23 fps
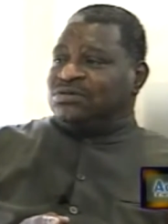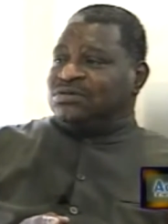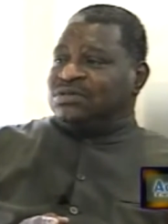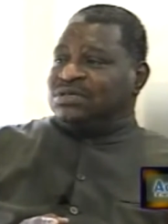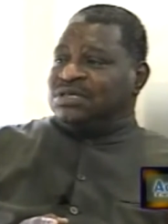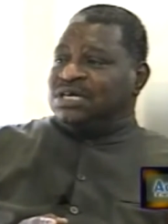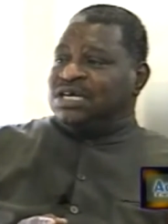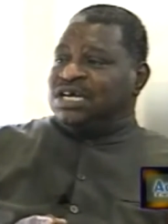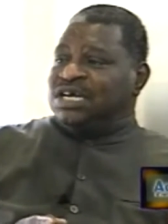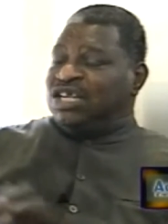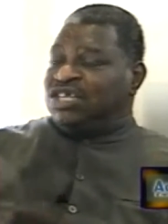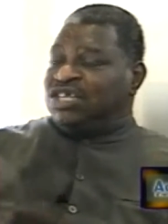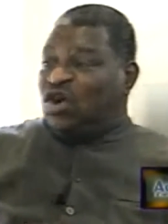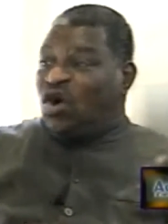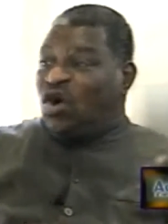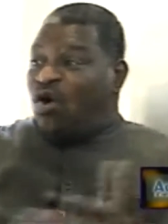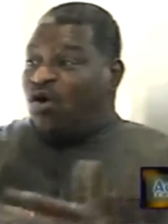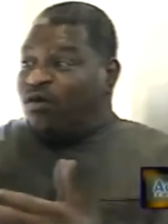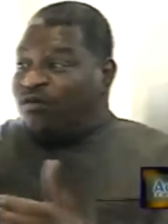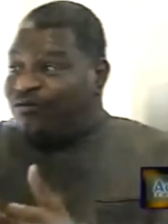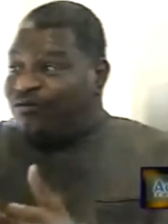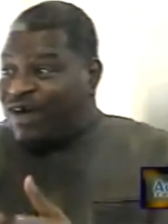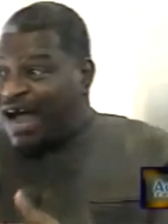Mm-hmm. It's
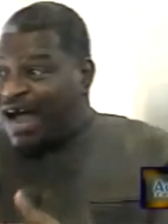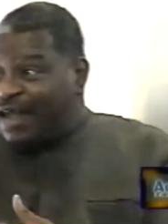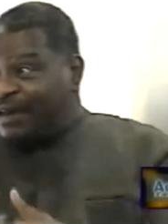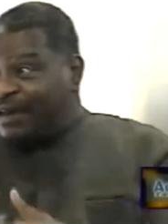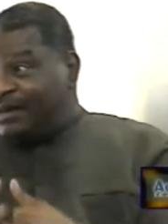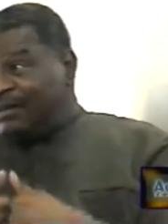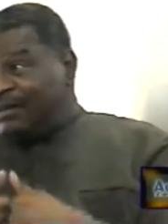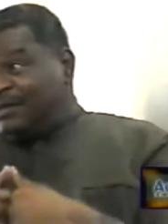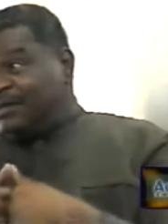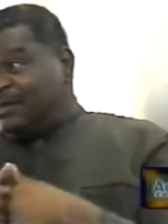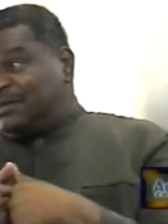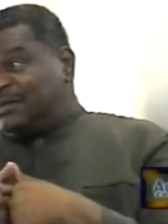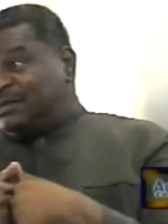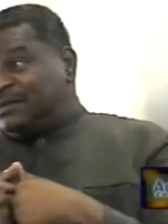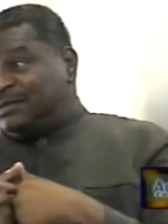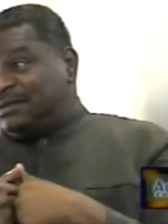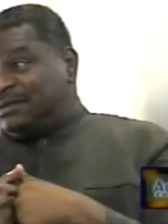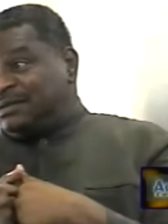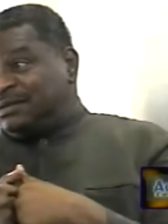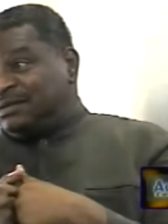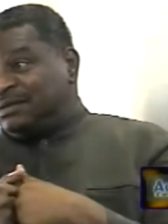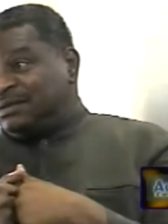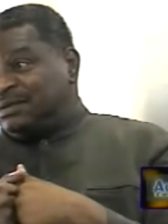all violence.
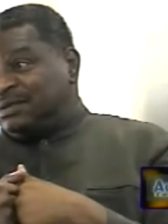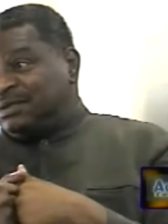Mm-hmm.